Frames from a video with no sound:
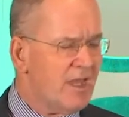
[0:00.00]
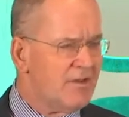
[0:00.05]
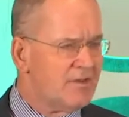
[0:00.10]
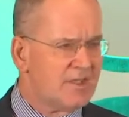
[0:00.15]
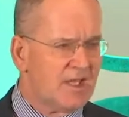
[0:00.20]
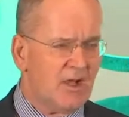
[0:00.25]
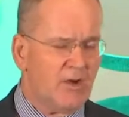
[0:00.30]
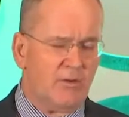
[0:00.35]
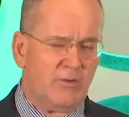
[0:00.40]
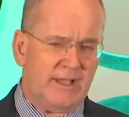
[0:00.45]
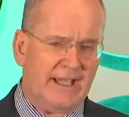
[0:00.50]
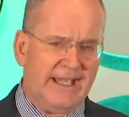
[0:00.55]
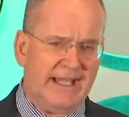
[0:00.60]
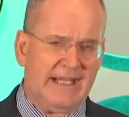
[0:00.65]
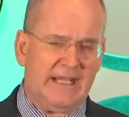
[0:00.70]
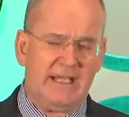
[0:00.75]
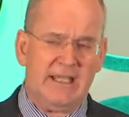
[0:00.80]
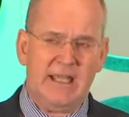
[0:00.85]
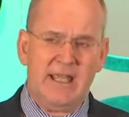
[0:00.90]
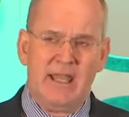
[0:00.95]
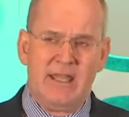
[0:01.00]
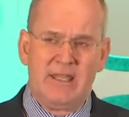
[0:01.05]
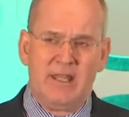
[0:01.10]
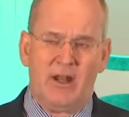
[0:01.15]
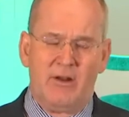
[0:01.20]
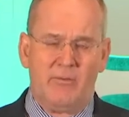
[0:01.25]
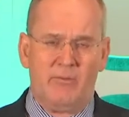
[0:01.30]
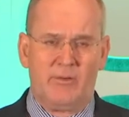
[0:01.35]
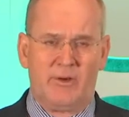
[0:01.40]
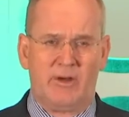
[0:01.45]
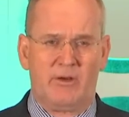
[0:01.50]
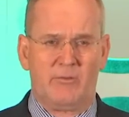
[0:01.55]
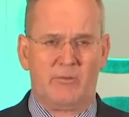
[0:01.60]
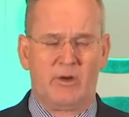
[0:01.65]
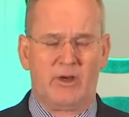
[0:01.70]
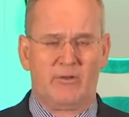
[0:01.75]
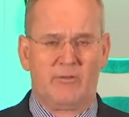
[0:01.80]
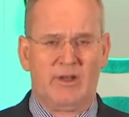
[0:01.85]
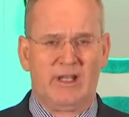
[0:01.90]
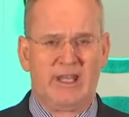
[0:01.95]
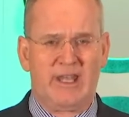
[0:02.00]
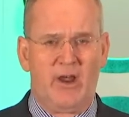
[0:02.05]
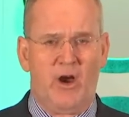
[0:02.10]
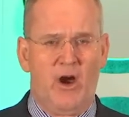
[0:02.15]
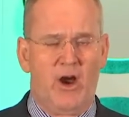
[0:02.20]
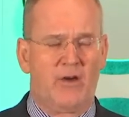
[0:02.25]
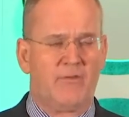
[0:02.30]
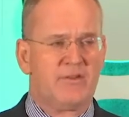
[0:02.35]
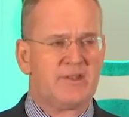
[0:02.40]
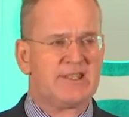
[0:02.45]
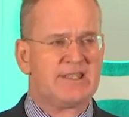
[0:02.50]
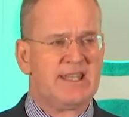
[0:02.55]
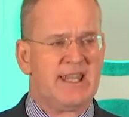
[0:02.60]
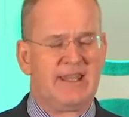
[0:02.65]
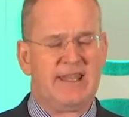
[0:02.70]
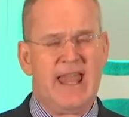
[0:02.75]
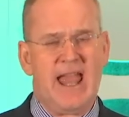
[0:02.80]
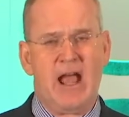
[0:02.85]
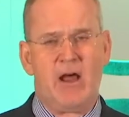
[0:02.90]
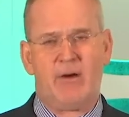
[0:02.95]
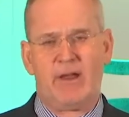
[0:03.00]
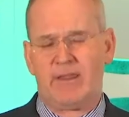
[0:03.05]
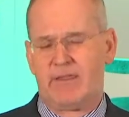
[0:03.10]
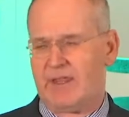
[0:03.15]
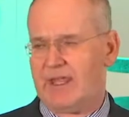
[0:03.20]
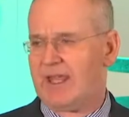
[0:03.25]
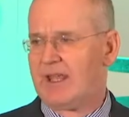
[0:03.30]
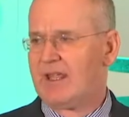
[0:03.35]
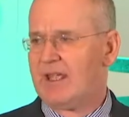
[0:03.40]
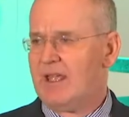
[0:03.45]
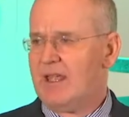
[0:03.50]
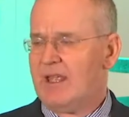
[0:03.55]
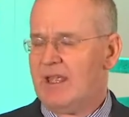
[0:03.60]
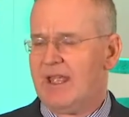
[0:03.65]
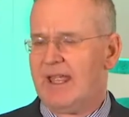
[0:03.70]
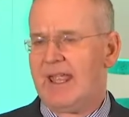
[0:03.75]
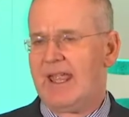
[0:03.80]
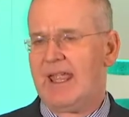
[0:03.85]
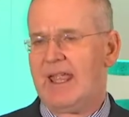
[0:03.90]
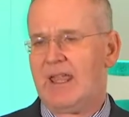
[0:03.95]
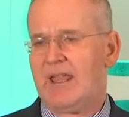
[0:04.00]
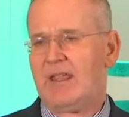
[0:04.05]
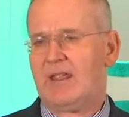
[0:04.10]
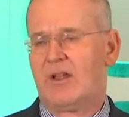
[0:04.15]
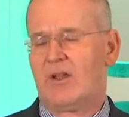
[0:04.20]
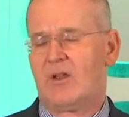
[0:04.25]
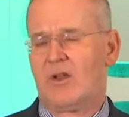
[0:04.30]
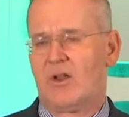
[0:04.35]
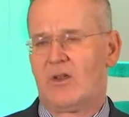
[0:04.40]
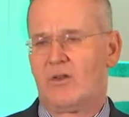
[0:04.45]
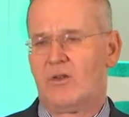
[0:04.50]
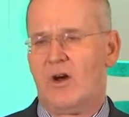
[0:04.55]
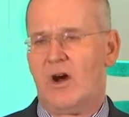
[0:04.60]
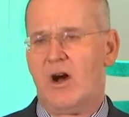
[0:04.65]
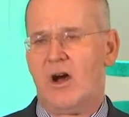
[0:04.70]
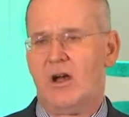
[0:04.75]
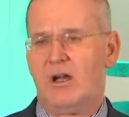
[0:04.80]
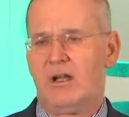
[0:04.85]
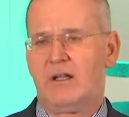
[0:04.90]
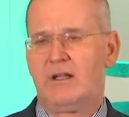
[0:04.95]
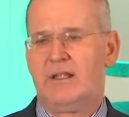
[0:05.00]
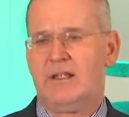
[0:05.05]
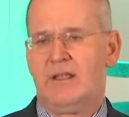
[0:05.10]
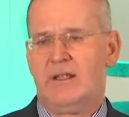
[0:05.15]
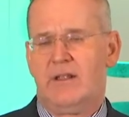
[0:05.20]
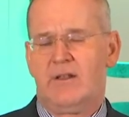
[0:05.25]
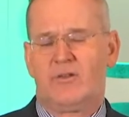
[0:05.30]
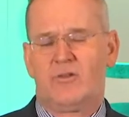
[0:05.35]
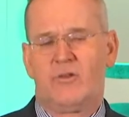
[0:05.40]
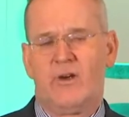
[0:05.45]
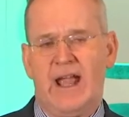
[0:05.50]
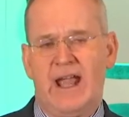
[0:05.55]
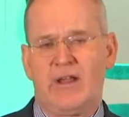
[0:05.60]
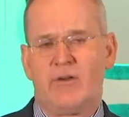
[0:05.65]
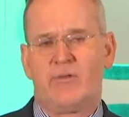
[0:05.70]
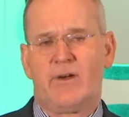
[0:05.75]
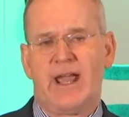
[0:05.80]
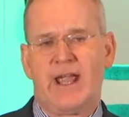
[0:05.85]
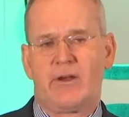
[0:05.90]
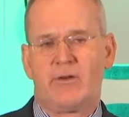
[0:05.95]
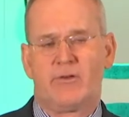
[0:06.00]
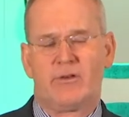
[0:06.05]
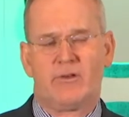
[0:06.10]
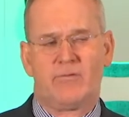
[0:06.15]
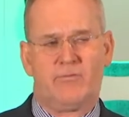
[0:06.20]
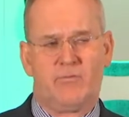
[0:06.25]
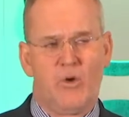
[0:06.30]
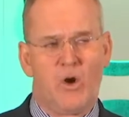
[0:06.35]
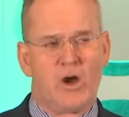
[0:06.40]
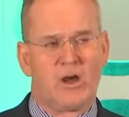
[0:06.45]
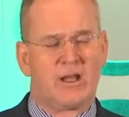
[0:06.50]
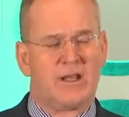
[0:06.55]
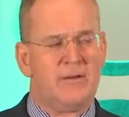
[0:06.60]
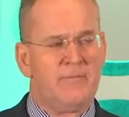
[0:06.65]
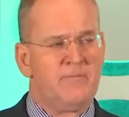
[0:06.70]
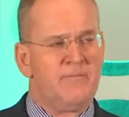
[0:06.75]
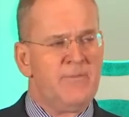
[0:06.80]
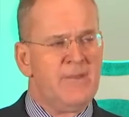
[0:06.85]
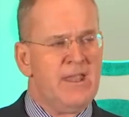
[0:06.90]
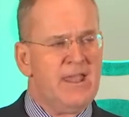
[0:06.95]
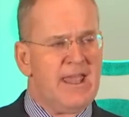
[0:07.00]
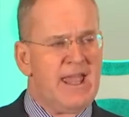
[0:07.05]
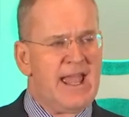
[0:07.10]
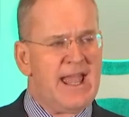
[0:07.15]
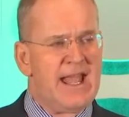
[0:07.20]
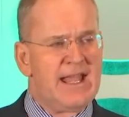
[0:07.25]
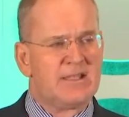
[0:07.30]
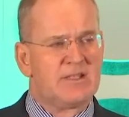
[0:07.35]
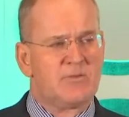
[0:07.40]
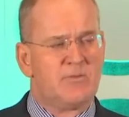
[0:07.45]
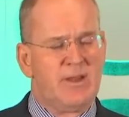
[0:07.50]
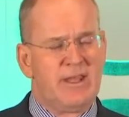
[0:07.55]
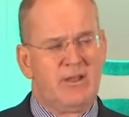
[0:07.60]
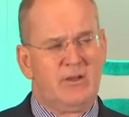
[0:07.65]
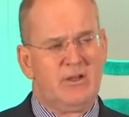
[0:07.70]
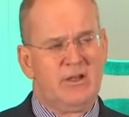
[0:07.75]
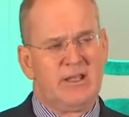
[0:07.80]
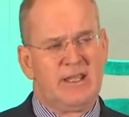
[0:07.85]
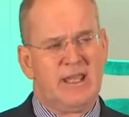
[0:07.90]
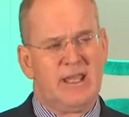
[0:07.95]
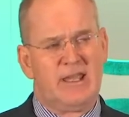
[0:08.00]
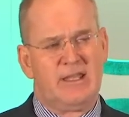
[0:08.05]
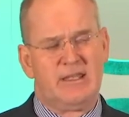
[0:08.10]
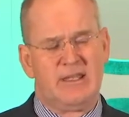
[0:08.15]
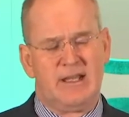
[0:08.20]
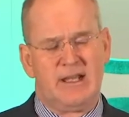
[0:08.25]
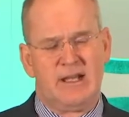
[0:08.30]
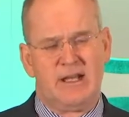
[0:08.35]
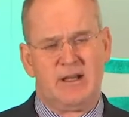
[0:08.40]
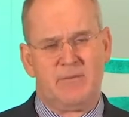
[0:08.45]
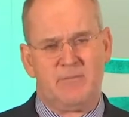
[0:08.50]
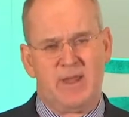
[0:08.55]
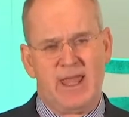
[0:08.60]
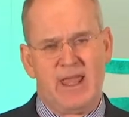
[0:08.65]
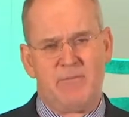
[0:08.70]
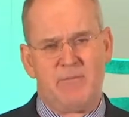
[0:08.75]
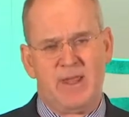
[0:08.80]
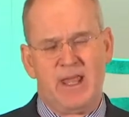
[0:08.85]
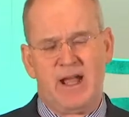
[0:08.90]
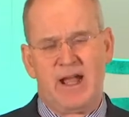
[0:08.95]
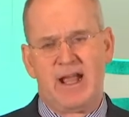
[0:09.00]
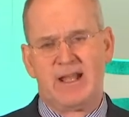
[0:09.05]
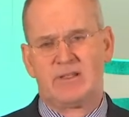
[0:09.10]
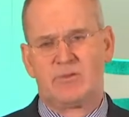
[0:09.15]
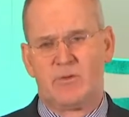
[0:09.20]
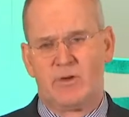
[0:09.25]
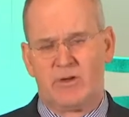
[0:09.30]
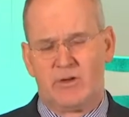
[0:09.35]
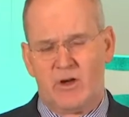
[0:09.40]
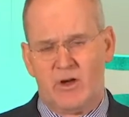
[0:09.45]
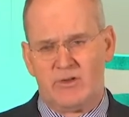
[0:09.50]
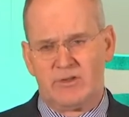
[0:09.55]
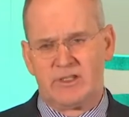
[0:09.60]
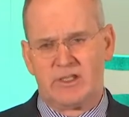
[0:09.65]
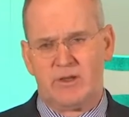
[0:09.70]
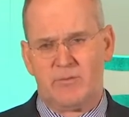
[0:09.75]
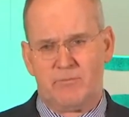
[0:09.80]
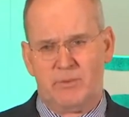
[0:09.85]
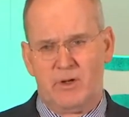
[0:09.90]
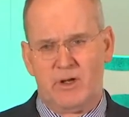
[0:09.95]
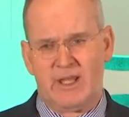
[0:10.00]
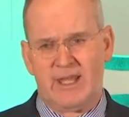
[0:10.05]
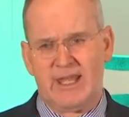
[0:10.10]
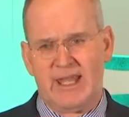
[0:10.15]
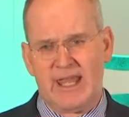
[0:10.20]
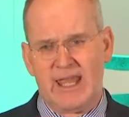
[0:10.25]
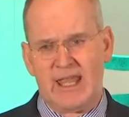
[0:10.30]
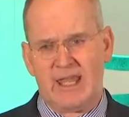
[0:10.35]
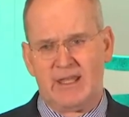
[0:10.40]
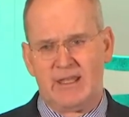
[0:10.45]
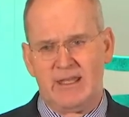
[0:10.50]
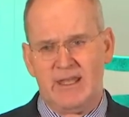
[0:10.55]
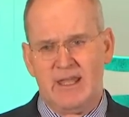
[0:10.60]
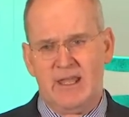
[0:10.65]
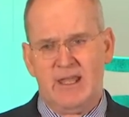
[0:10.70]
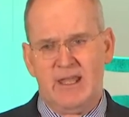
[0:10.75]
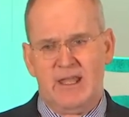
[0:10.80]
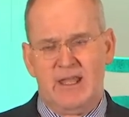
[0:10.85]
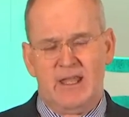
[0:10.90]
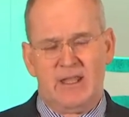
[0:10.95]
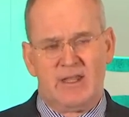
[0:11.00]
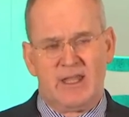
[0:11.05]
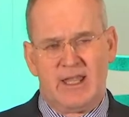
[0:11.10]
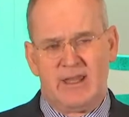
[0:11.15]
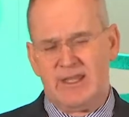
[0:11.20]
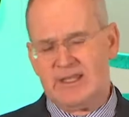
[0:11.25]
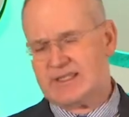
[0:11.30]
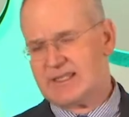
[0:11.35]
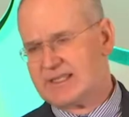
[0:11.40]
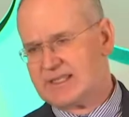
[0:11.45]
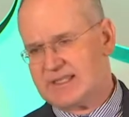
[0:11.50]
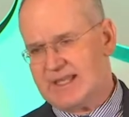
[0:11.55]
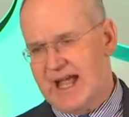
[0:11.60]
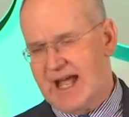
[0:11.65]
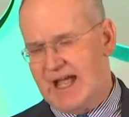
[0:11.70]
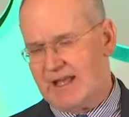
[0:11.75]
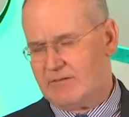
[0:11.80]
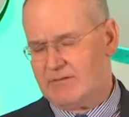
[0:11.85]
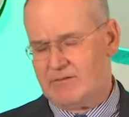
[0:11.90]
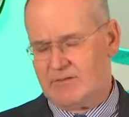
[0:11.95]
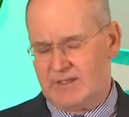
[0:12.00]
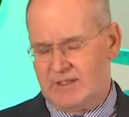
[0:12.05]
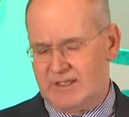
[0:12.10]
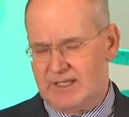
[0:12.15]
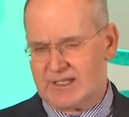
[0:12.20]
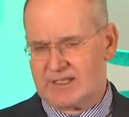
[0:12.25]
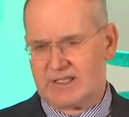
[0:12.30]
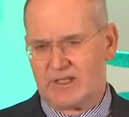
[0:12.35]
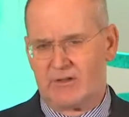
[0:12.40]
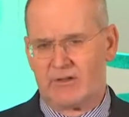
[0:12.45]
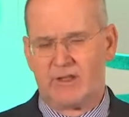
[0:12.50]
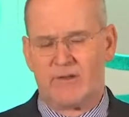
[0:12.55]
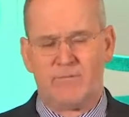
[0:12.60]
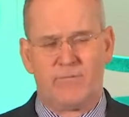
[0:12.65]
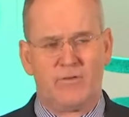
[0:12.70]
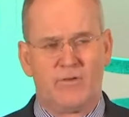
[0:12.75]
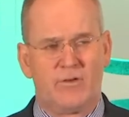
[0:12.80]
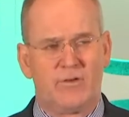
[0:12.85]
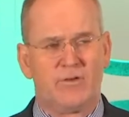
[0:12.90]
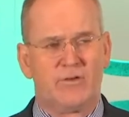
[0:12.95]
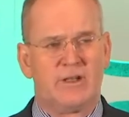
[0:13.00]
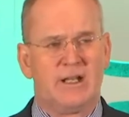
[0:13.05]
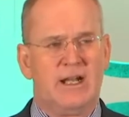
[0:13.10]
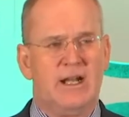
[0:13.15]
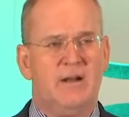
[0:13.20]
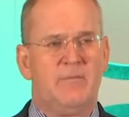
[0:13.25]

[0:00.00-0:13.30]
So, we're really harvesting now, I think, a long track record of work. As we look at APIs, we're also putting in, and this is not necessarily for